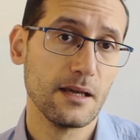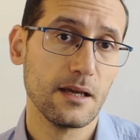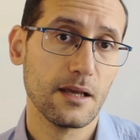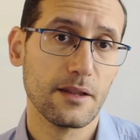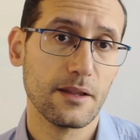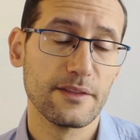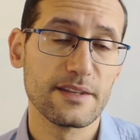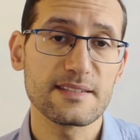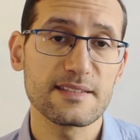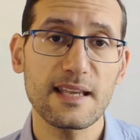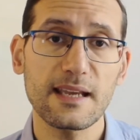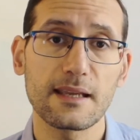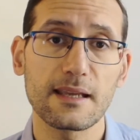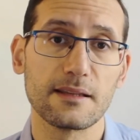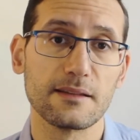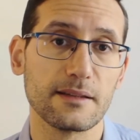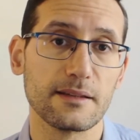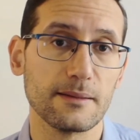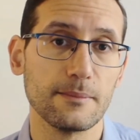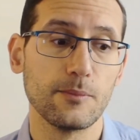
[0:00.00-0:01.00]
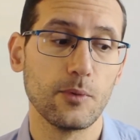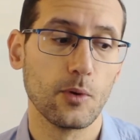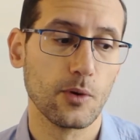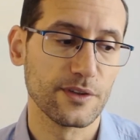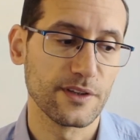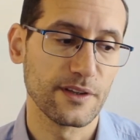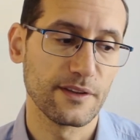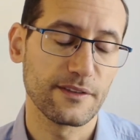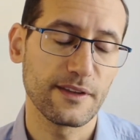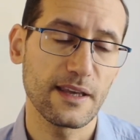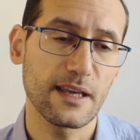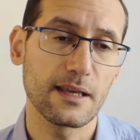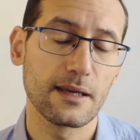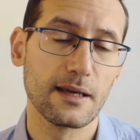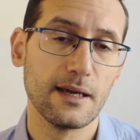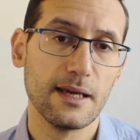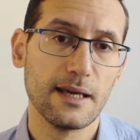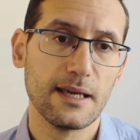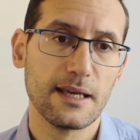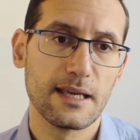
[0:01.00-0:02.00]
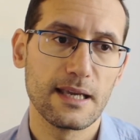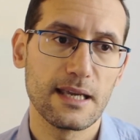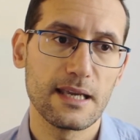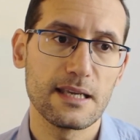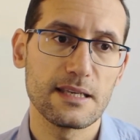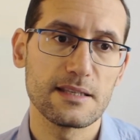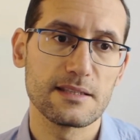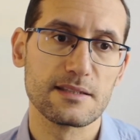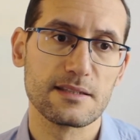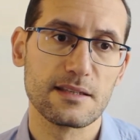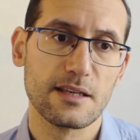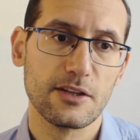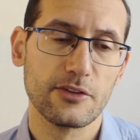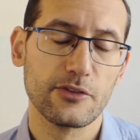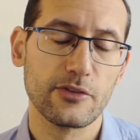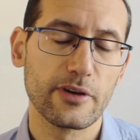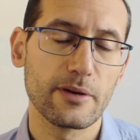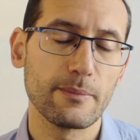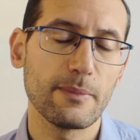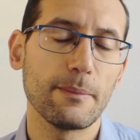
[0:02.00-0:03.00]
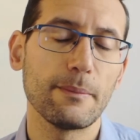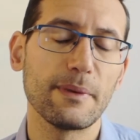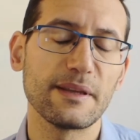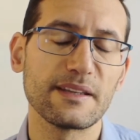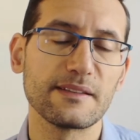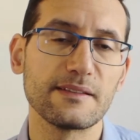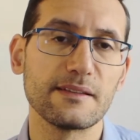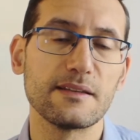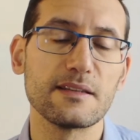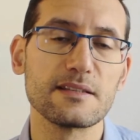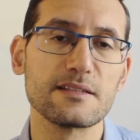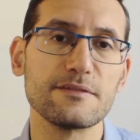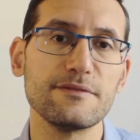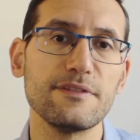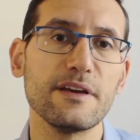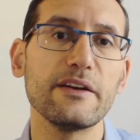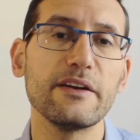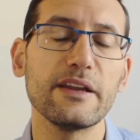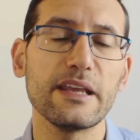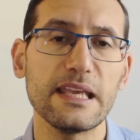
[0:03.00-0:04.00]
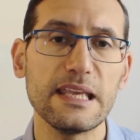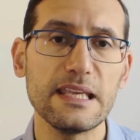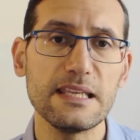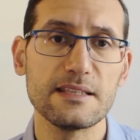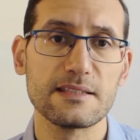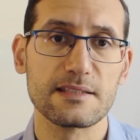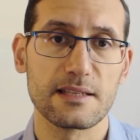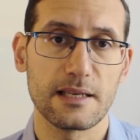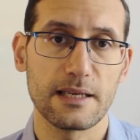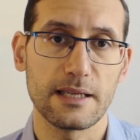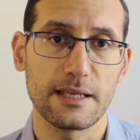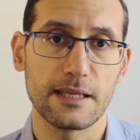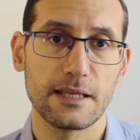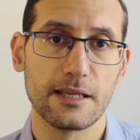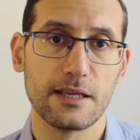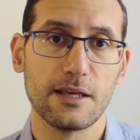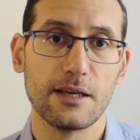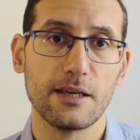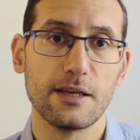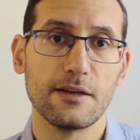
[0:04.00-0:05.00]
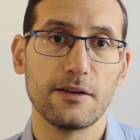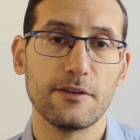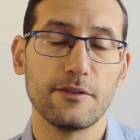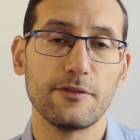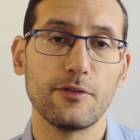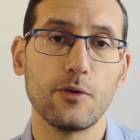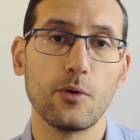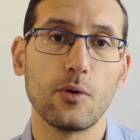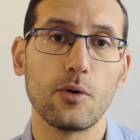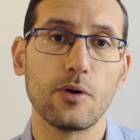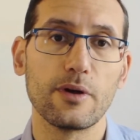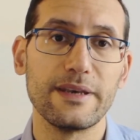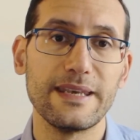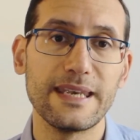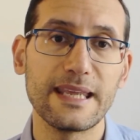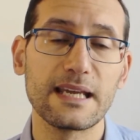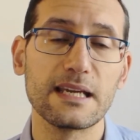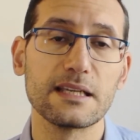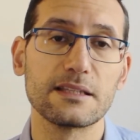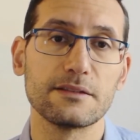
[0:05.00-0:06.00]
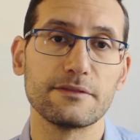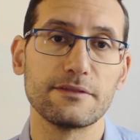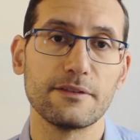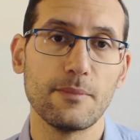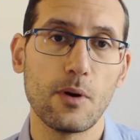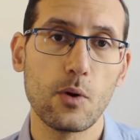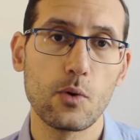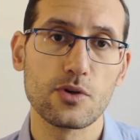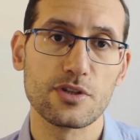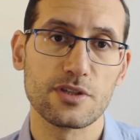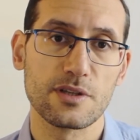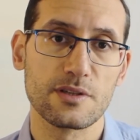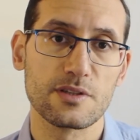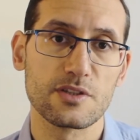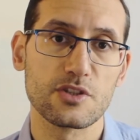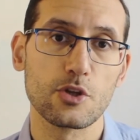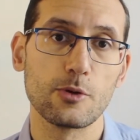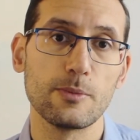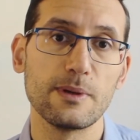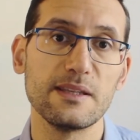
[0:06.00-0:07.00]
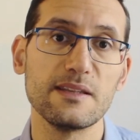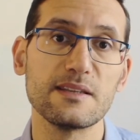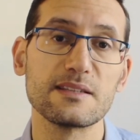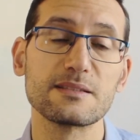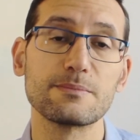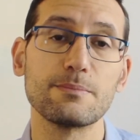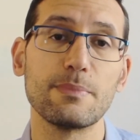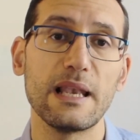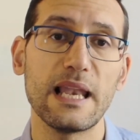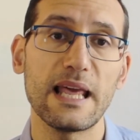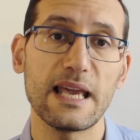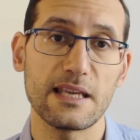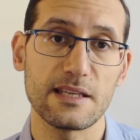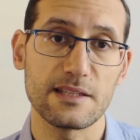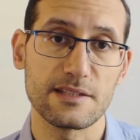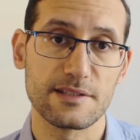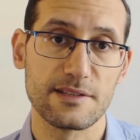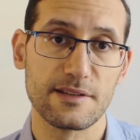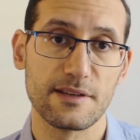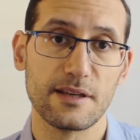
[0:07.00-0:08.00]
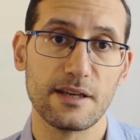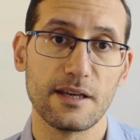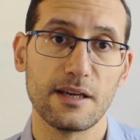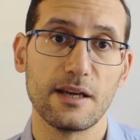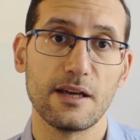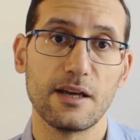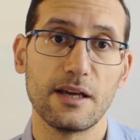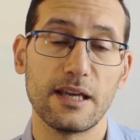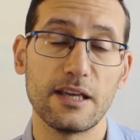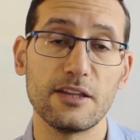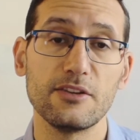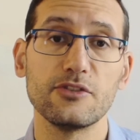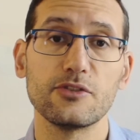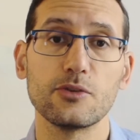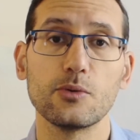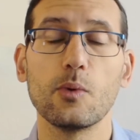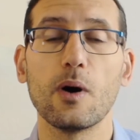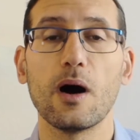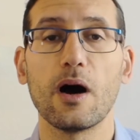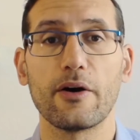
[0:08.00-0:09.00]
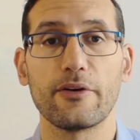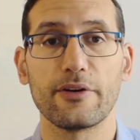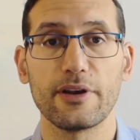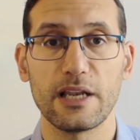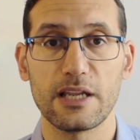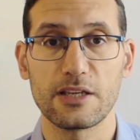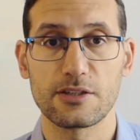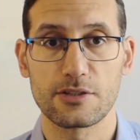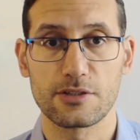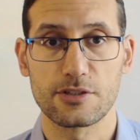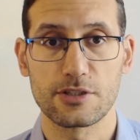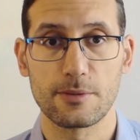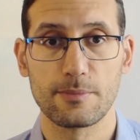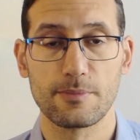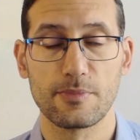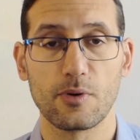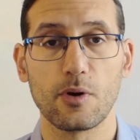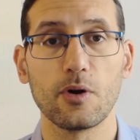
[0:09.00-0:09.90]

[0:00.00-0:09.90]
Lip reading: The second important thing is to remember that it is very easily for negative emotions to be displaced onto our relationship.